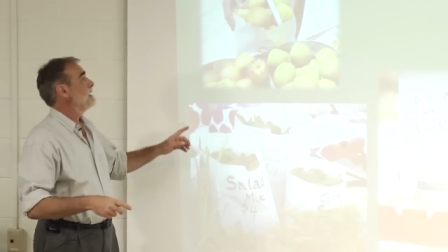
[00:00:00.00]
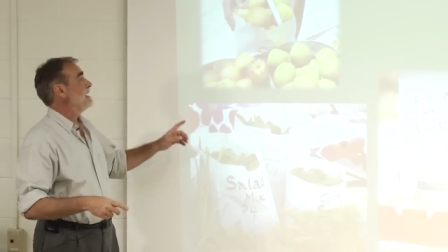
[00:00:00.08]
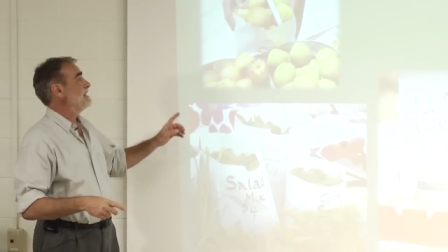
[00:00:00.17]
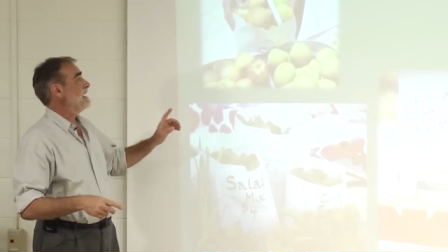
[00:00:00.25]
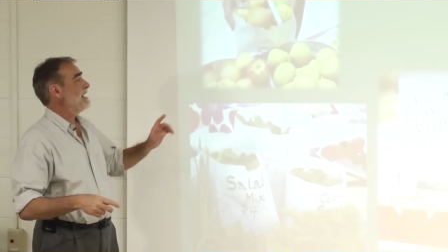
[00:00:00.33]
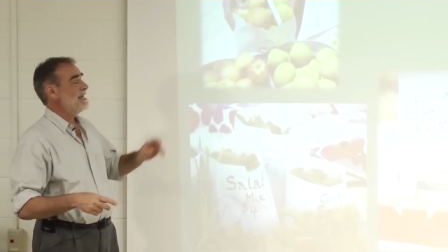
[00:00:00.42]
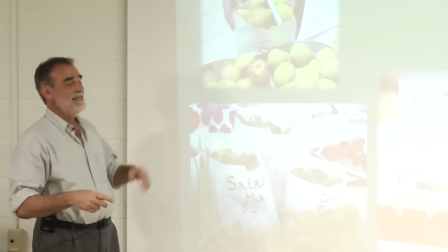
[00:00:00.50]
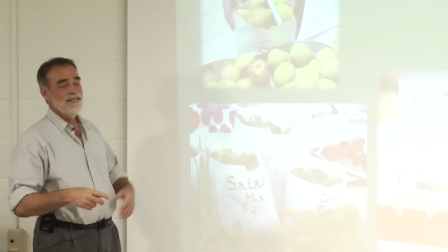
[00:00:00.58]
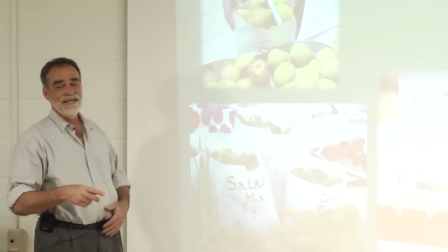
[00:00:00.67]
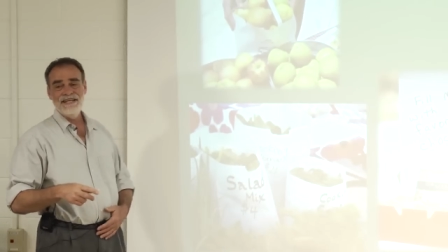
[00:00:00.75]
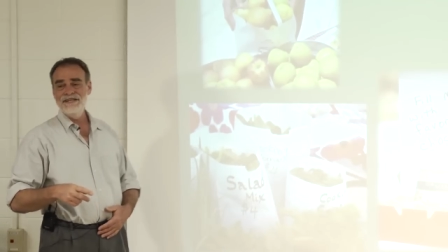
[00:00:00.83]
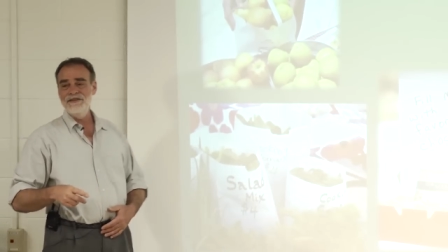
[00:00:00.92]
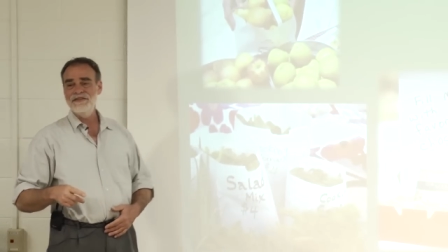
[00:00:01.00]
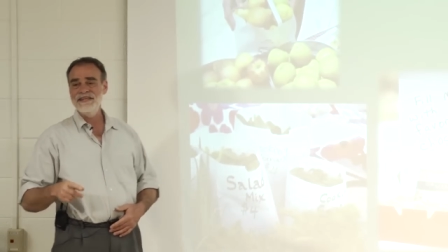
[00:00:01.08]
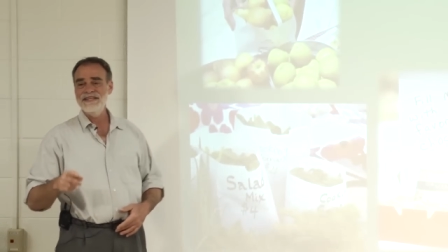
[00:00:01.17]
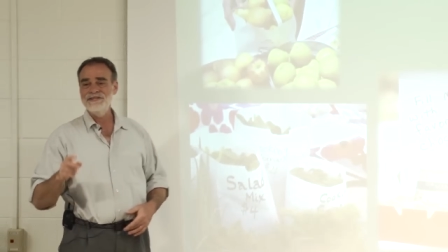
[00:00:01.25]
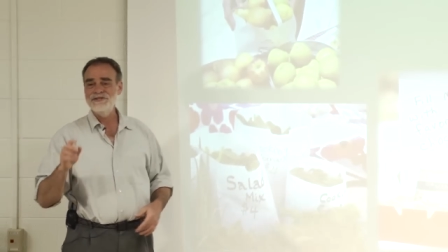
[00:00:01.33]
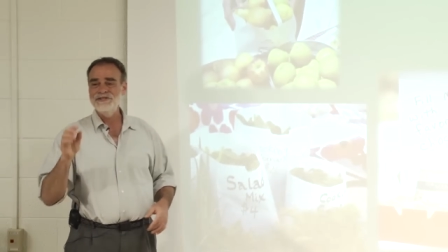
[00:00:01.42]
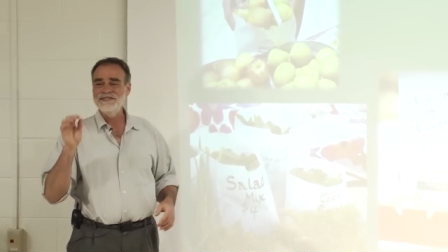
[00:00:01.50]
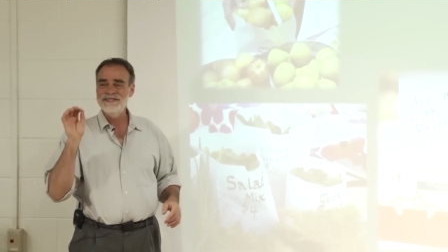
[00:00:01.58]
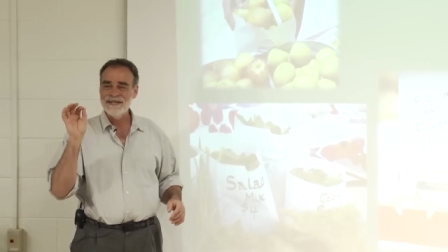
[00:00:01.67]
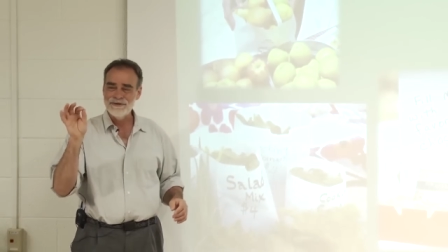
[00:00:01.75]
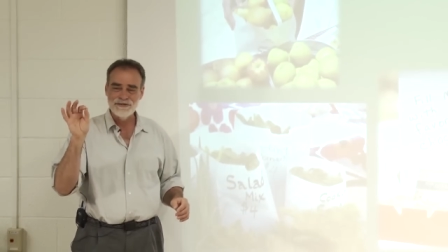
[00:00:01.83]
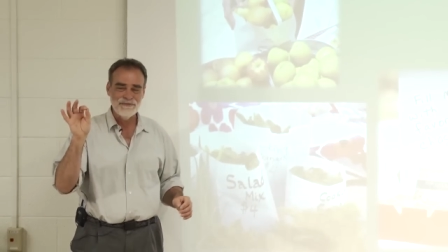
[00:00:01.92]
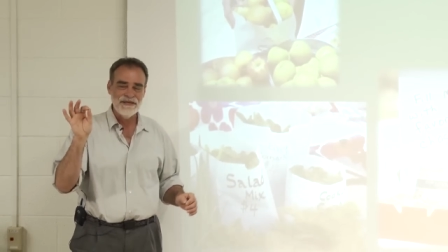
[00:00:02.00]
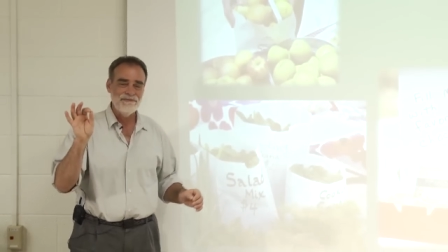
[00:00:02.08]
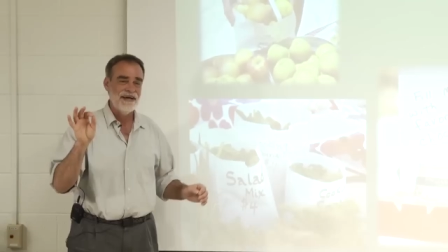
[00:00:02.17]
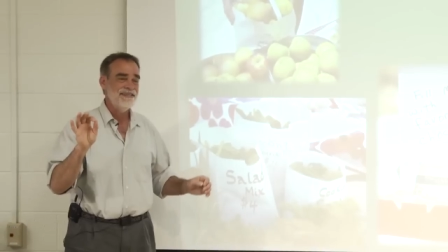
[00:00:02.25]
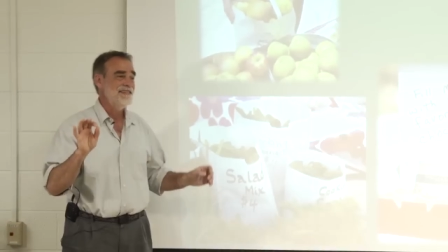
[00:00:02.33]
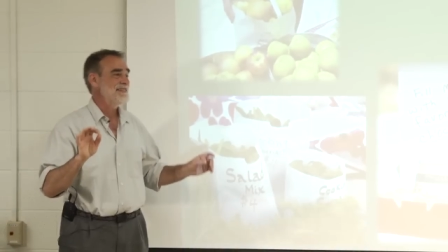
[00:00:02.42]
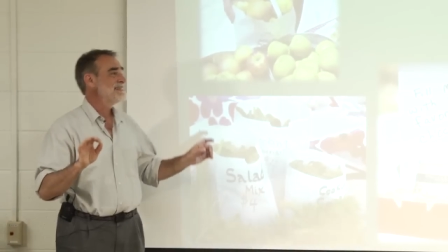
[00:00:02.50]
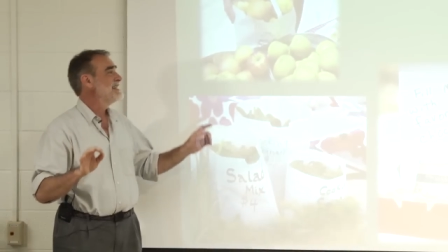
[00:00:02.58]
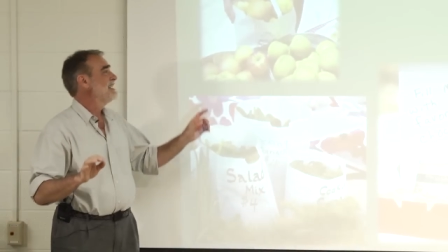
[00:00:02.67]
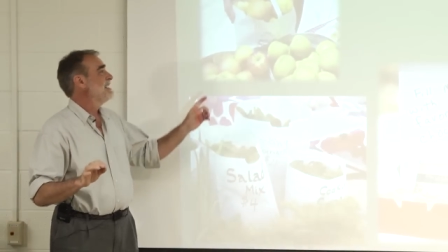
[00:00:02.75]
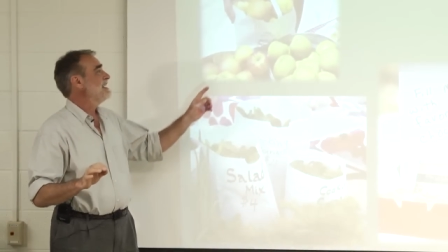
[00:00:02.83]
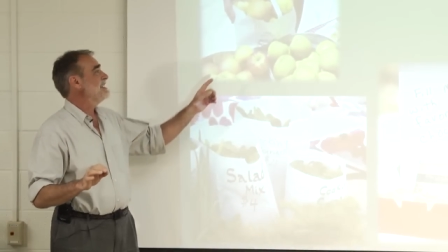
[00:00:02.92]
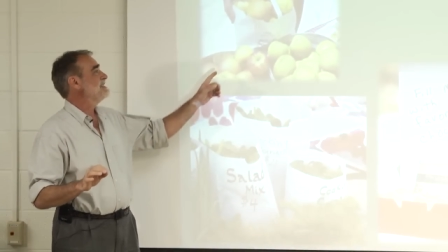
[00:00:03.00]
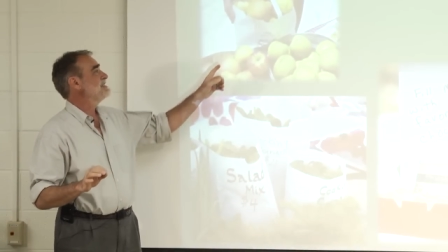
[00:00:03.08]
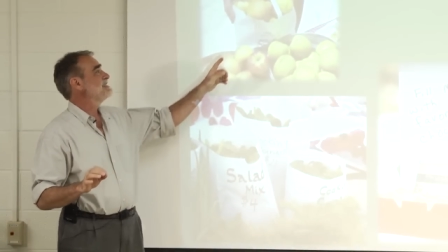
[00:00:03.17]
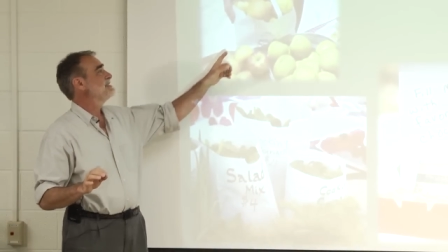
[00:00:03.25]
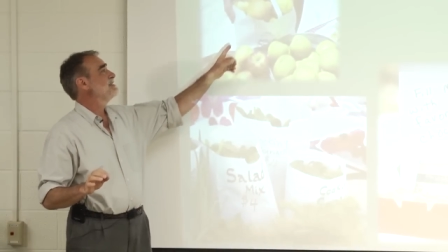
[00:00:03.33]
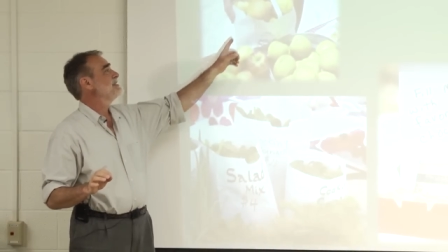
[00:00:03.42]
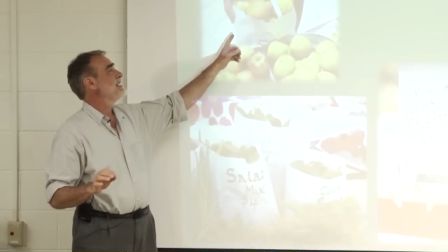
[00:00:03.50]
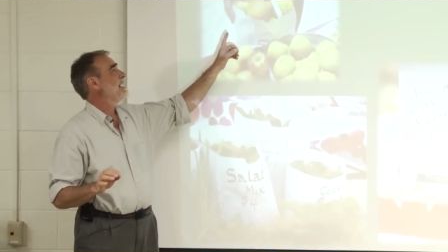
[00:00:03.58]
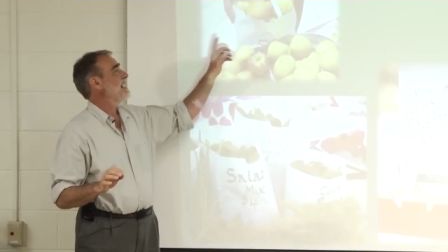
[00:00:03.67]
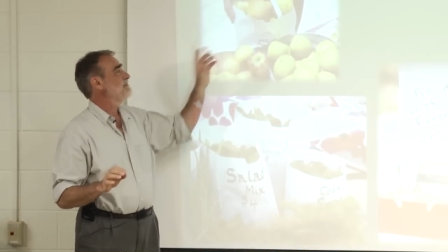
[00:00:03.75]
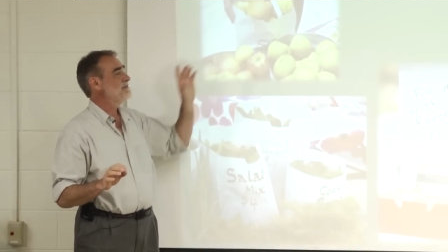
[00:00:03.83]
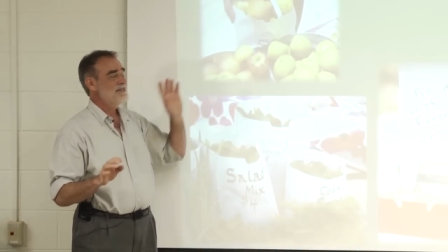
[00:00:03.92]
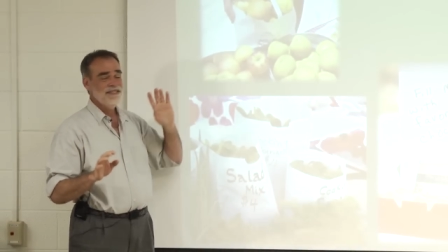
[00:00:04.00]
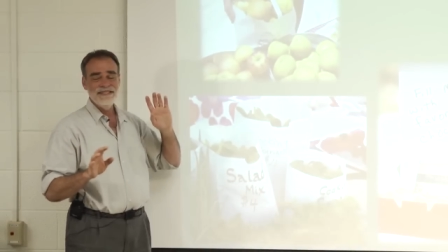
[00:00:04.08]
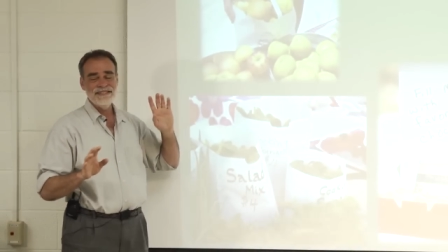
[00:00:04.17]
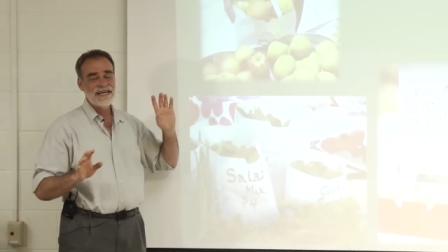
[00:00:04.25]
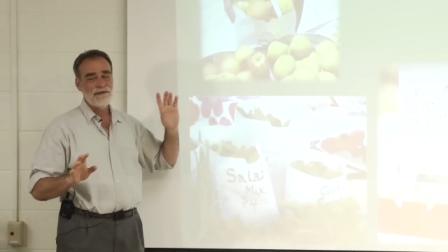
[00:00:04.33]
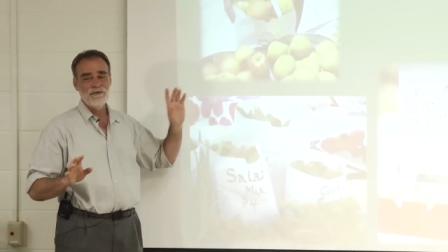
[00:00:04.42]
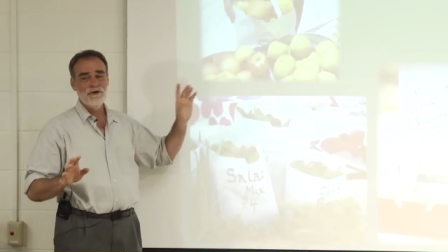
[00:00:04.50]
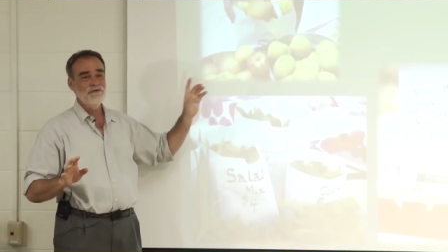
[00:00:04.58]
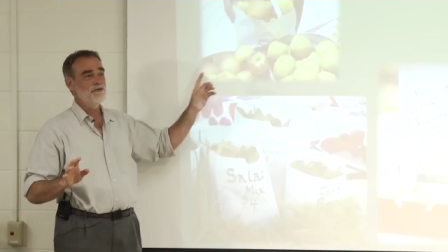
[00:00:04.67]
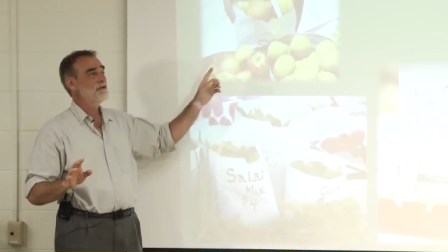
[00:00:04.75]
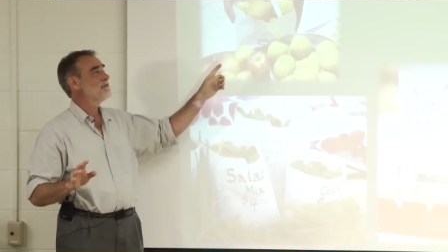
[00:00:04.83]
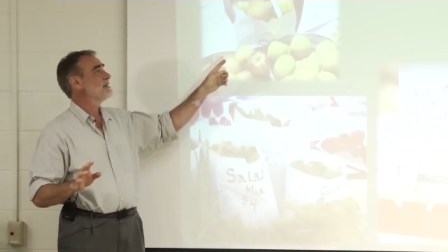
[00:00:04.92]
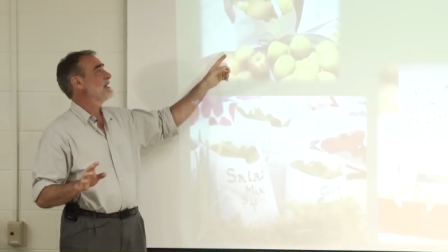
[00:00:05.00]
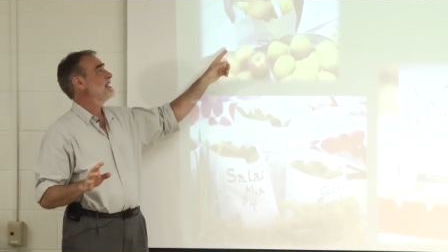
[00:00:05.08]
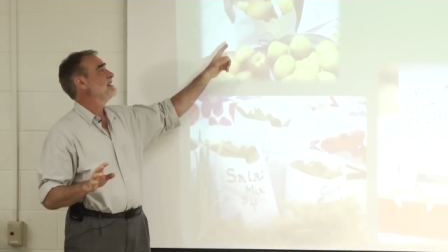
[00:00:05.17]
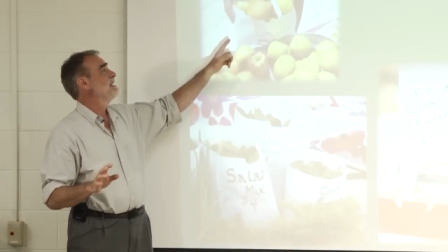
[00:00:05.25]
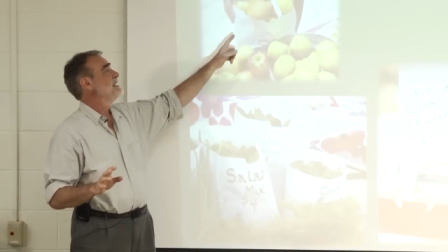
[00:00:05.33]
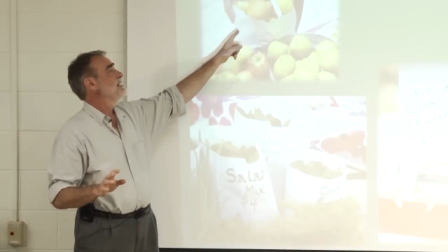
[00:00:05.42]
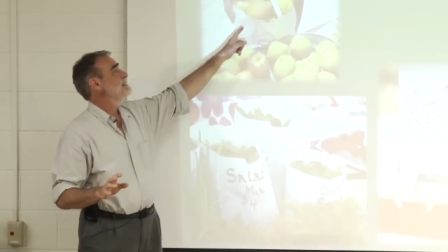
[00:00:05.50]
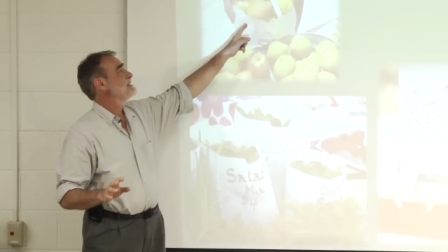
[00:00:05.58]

and, not, and, and the thing that tickles me about this is I've seen this happen over and over again.